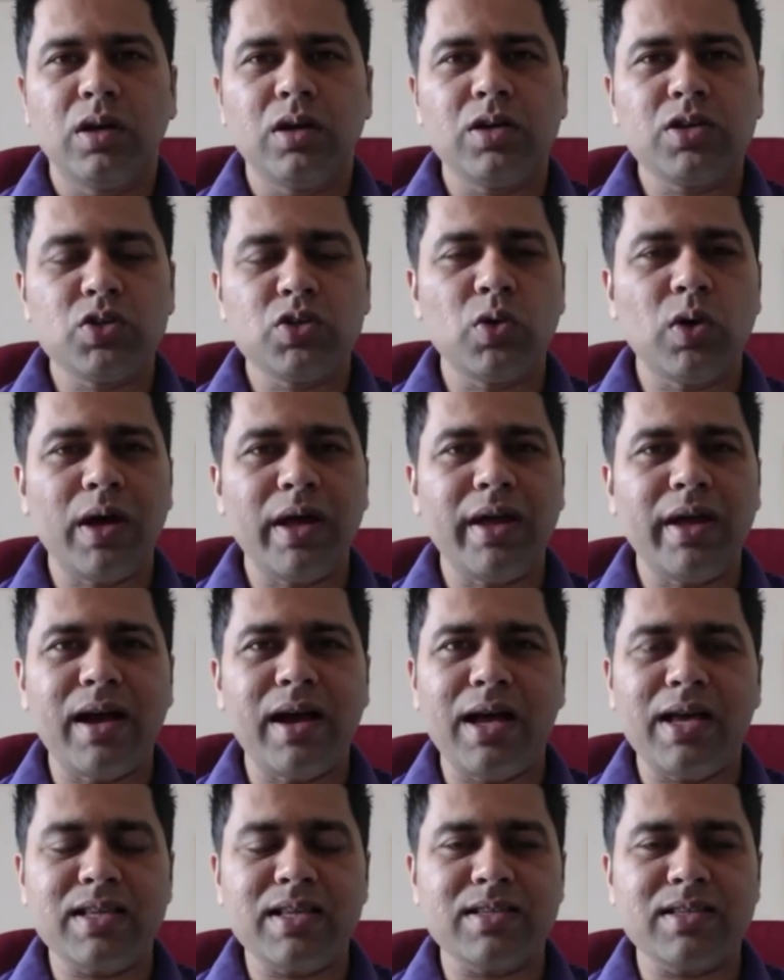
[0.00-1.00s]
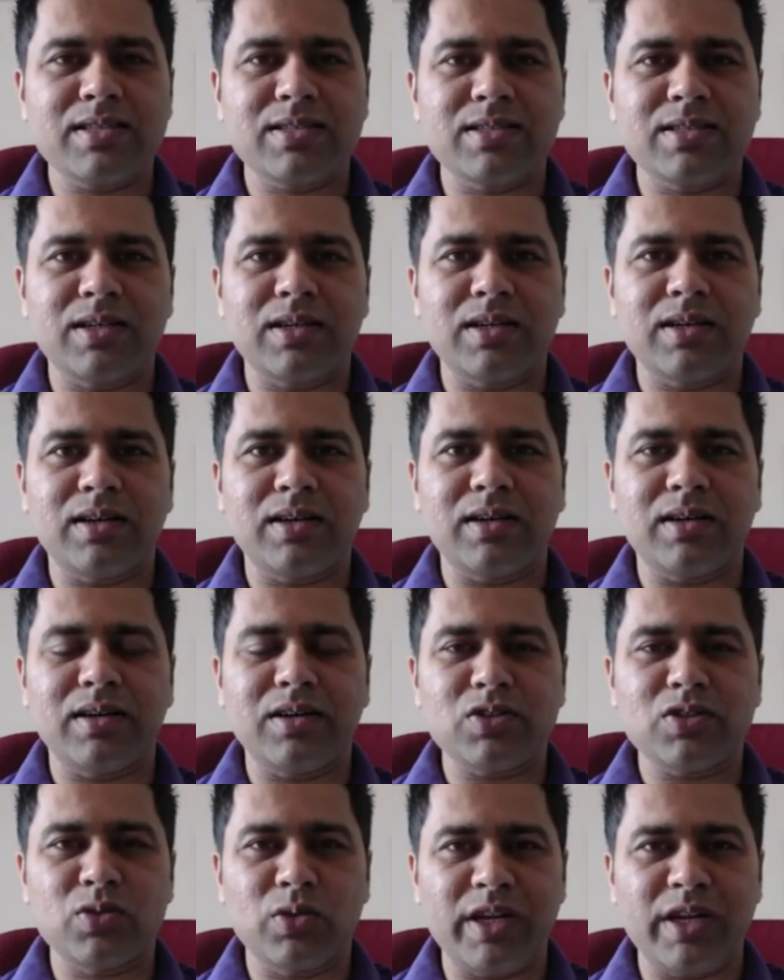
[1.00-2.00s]
Uh, you know, I asked uh,
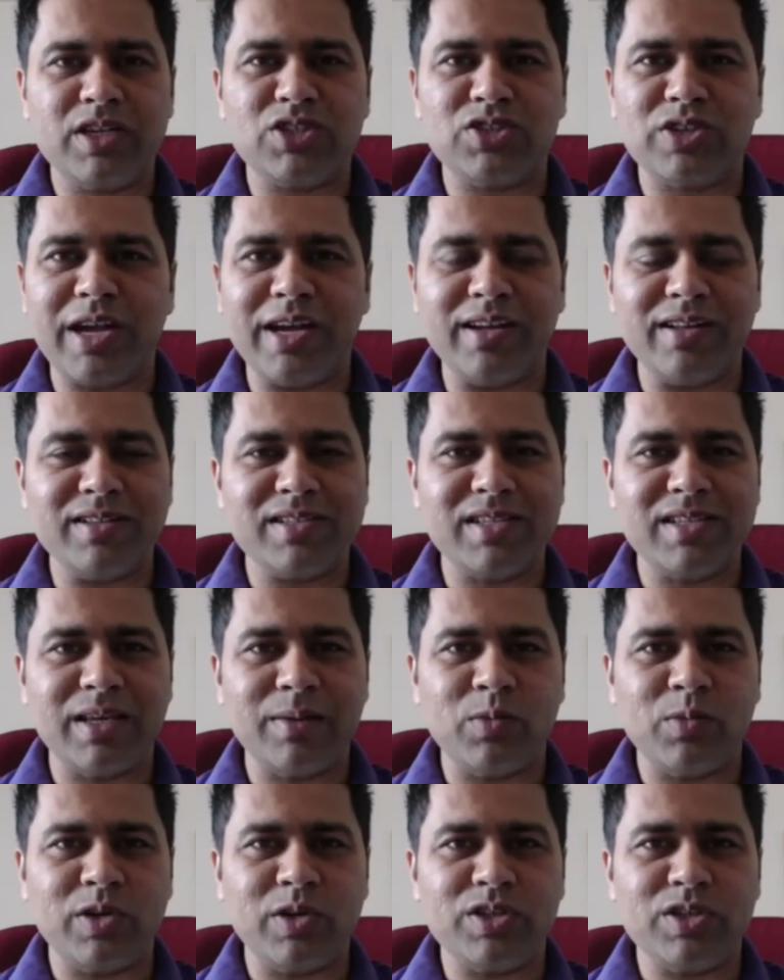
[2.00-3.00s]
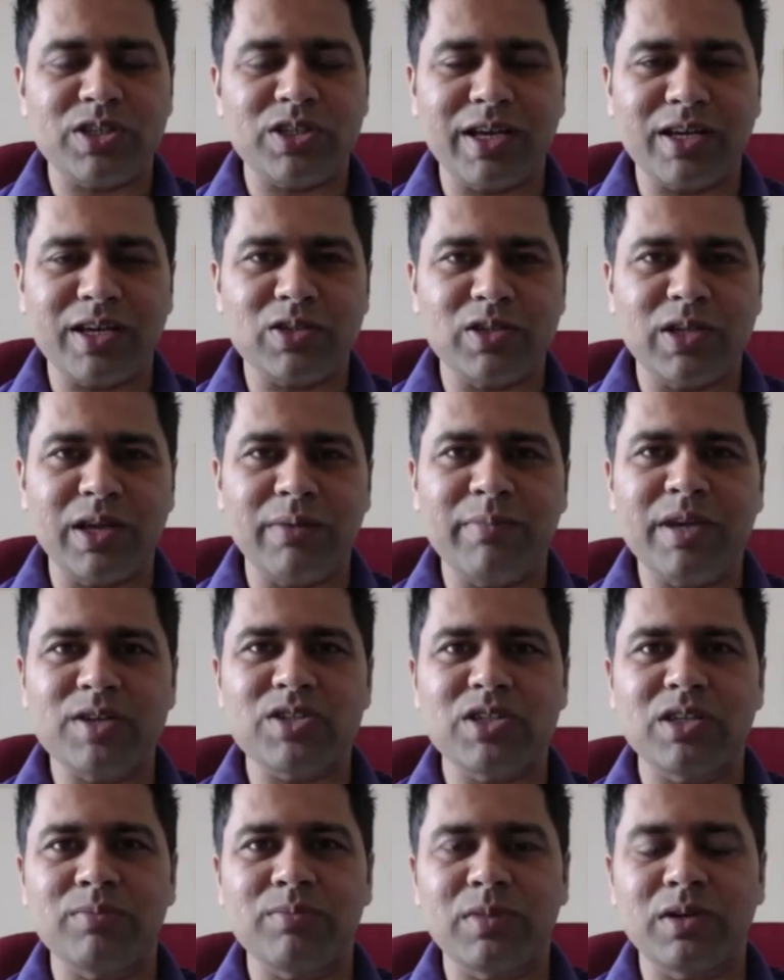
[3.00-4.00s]
Suresh Raina the same question. Actually, I
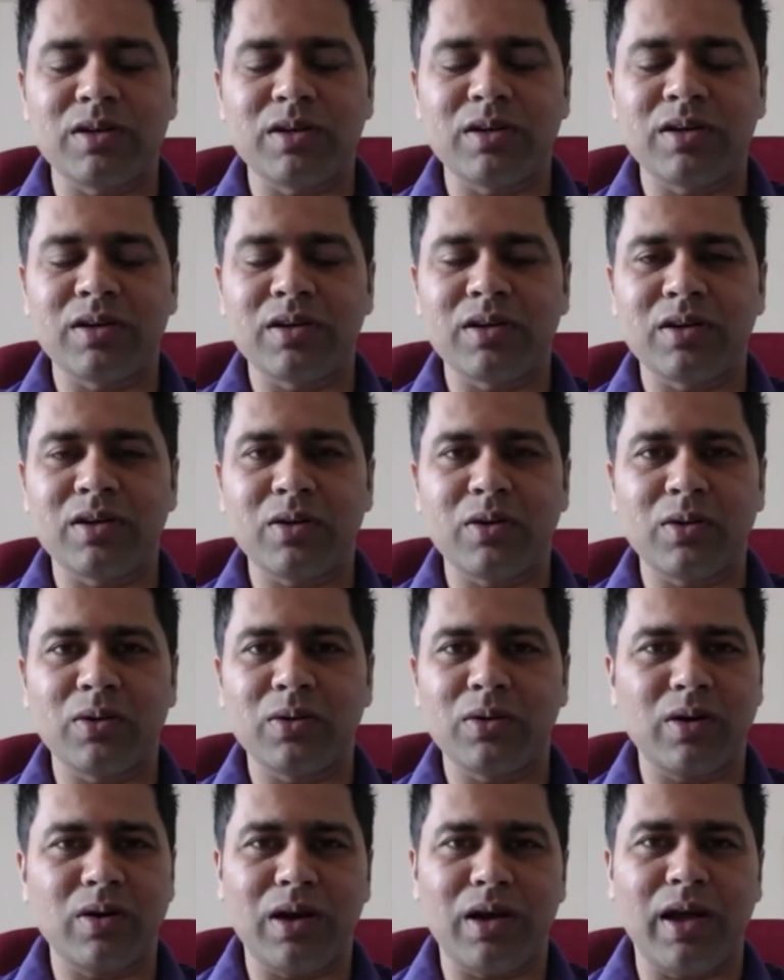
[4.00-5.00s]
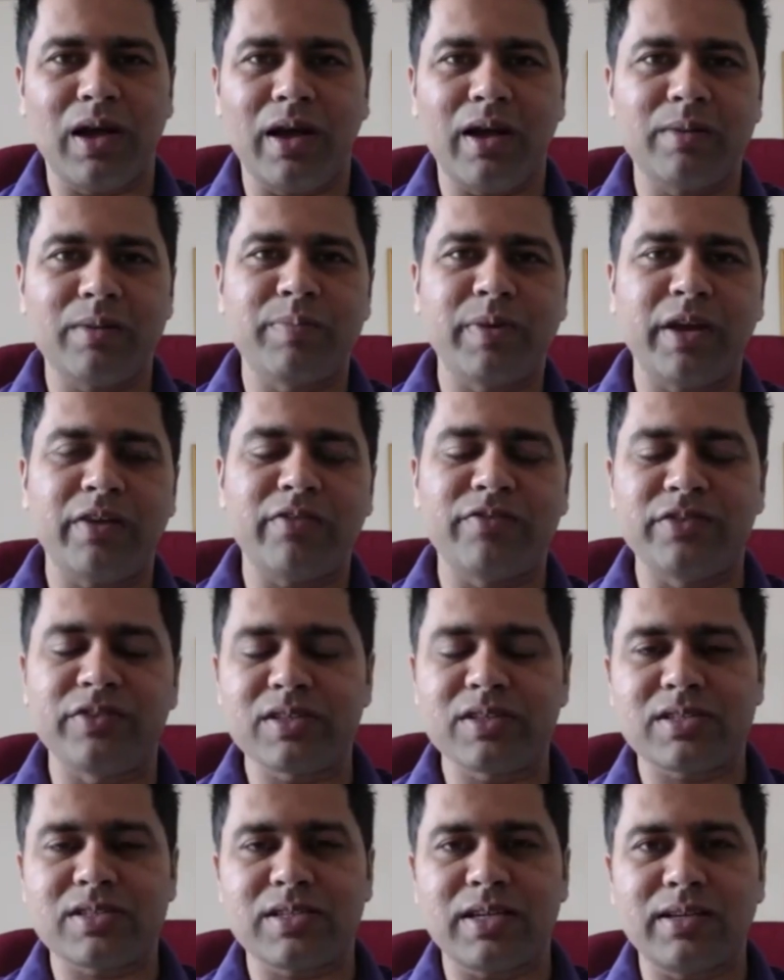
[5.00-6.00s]
met him uh, at
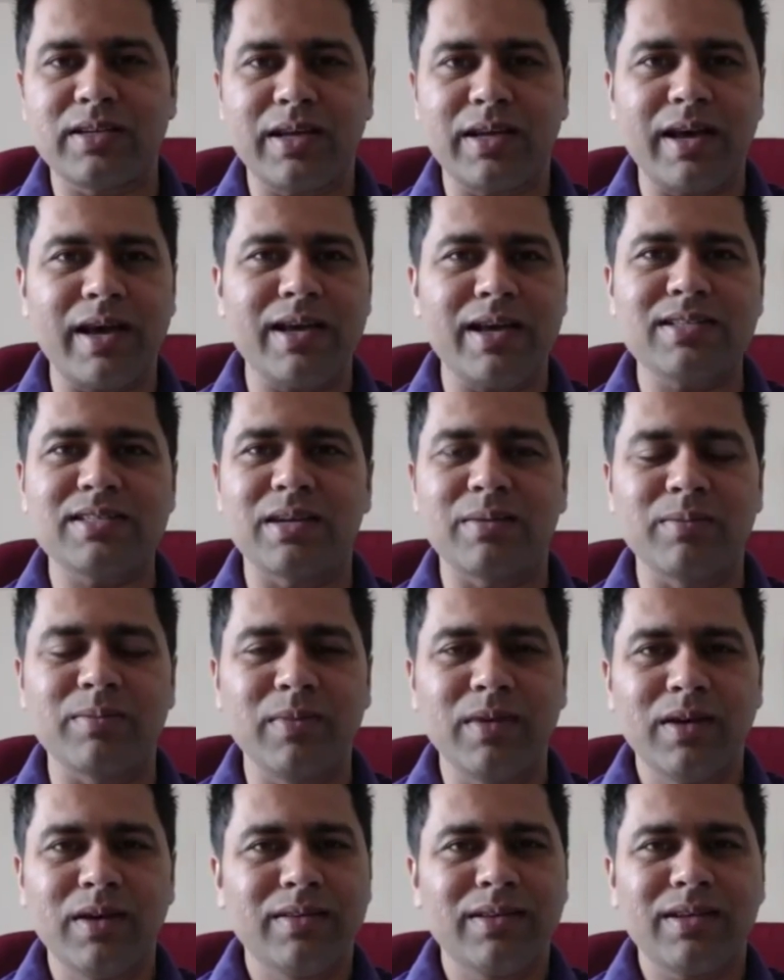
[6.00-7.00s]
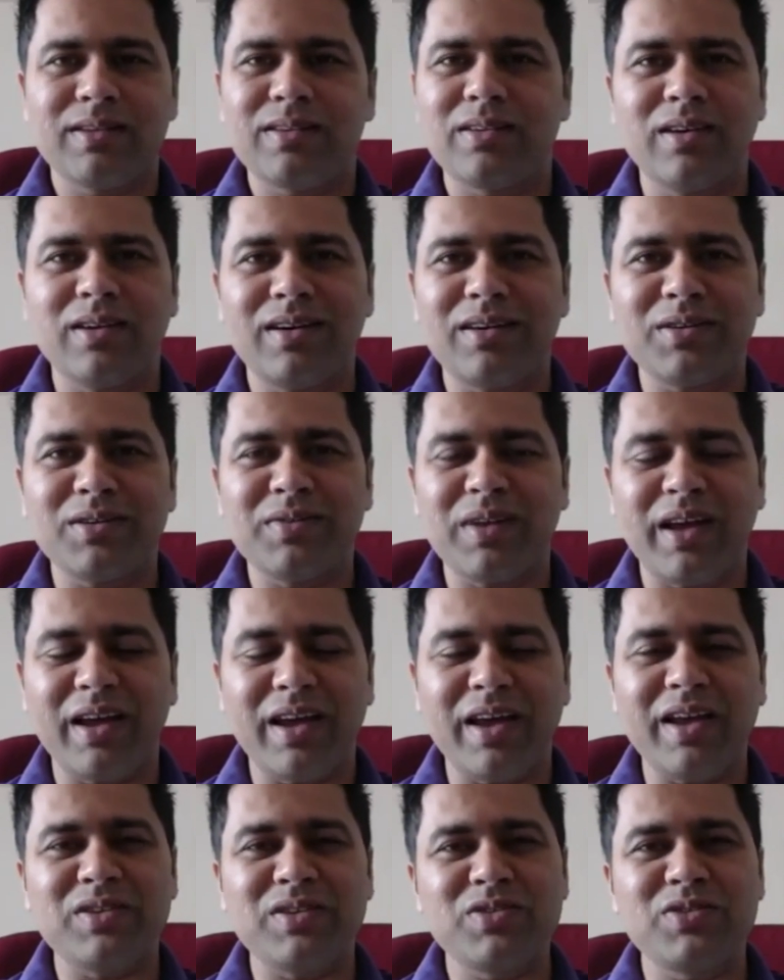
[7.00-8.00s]
breakfast and I asked him that, uh,
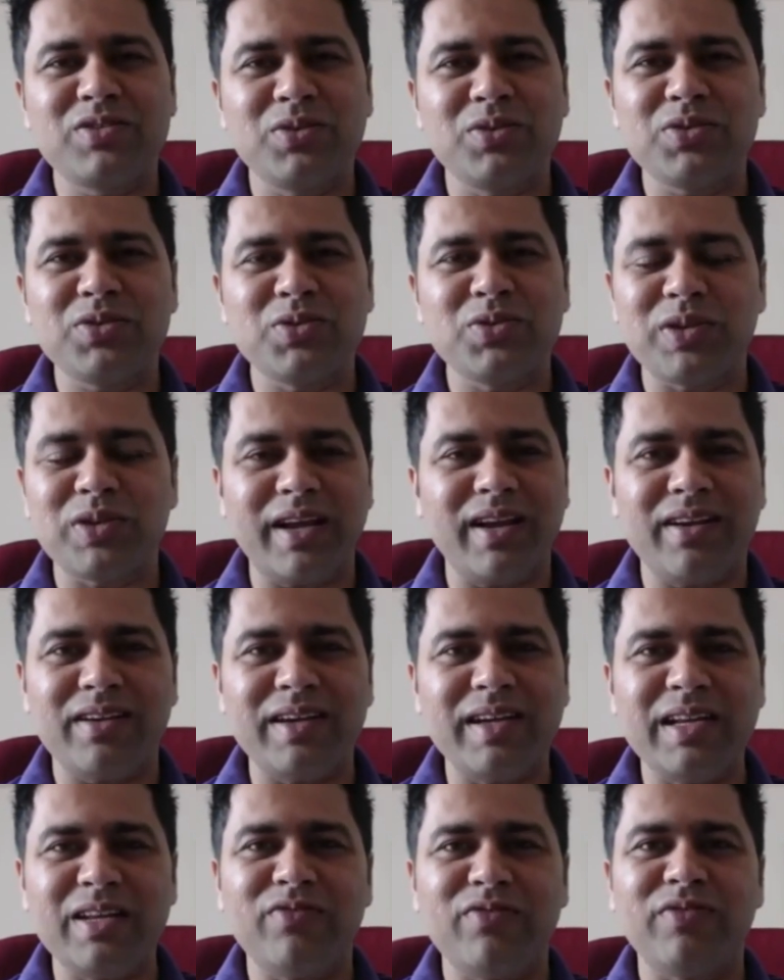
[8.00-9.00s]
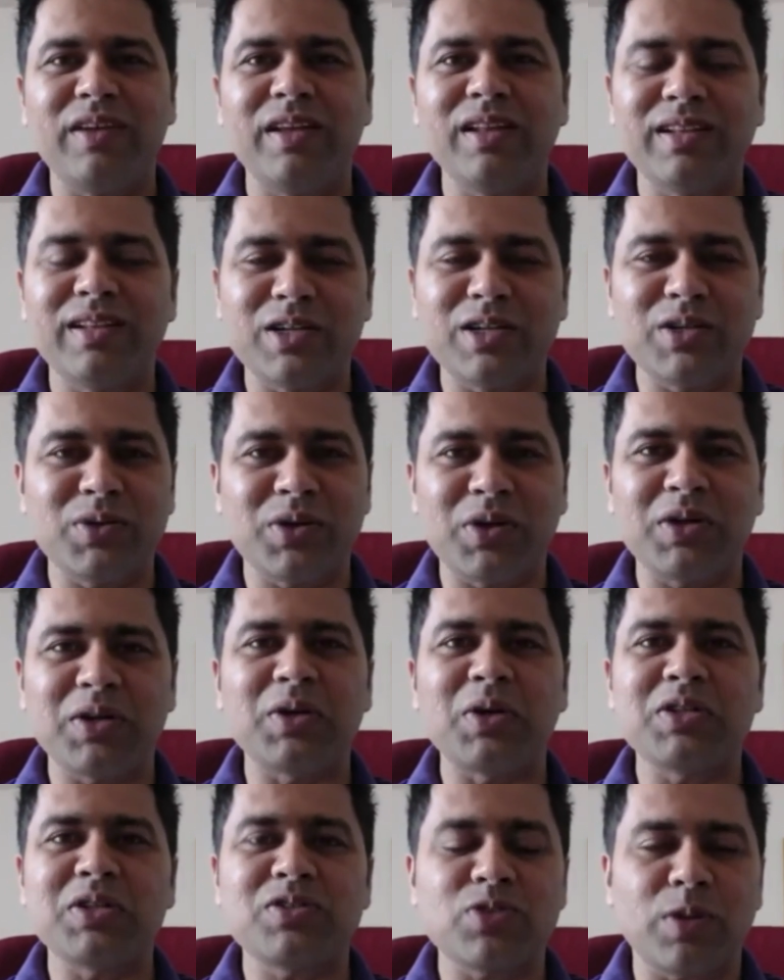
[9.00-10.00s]
I, don't you really feel that you're on a
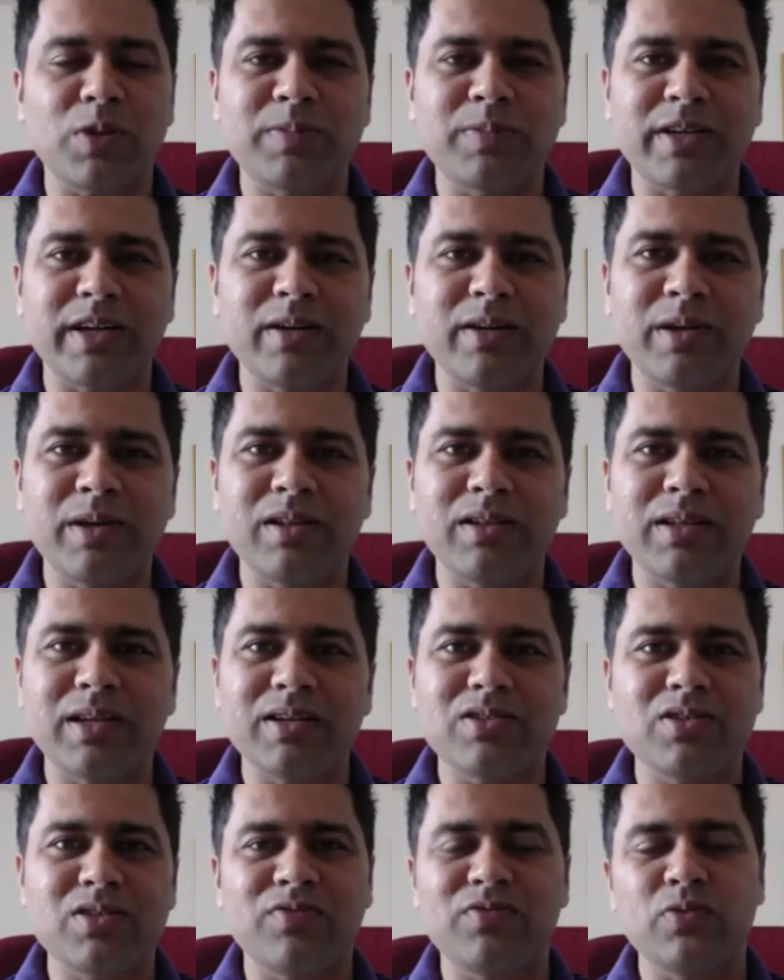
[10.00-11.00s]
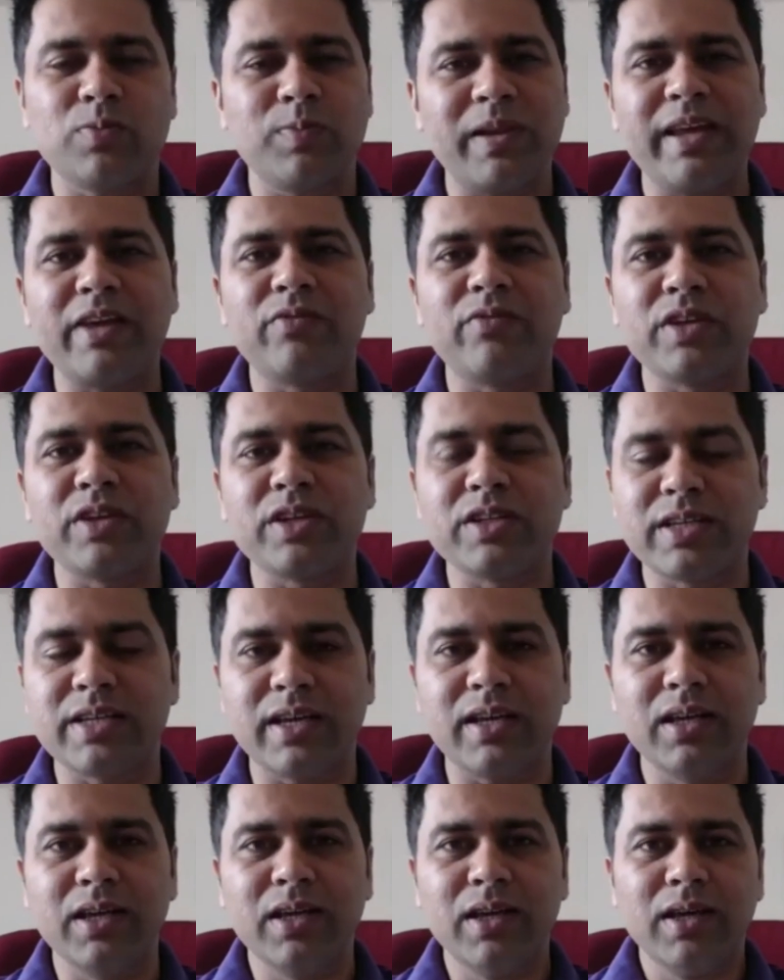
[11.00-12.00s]
non-stop treadmill that you have to play every
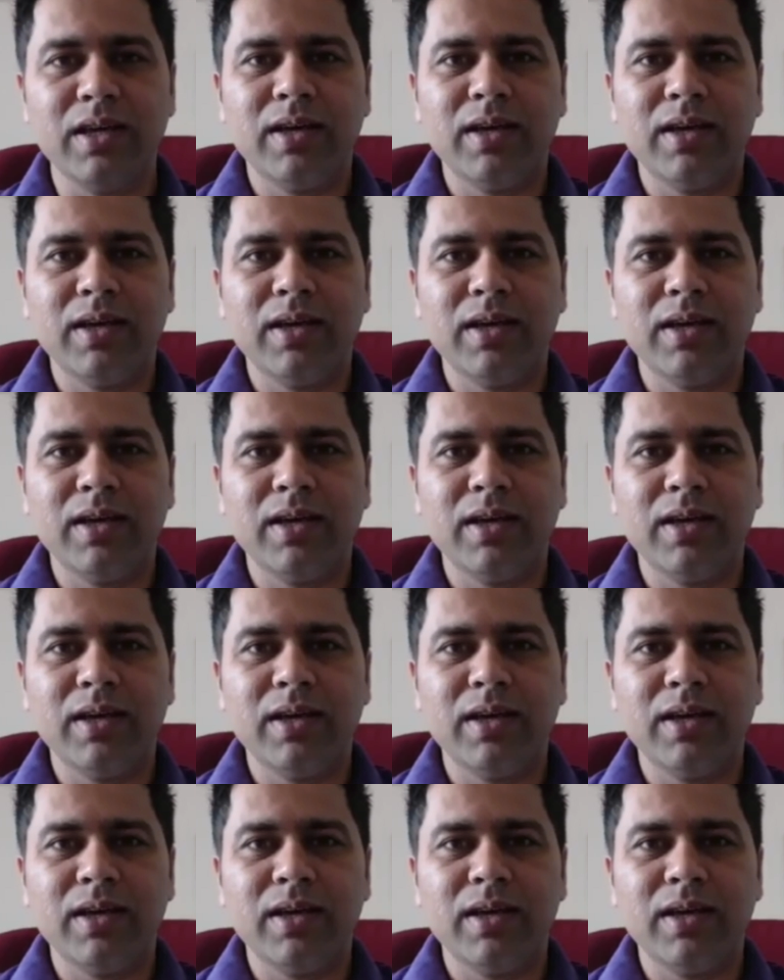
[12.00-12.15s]
day?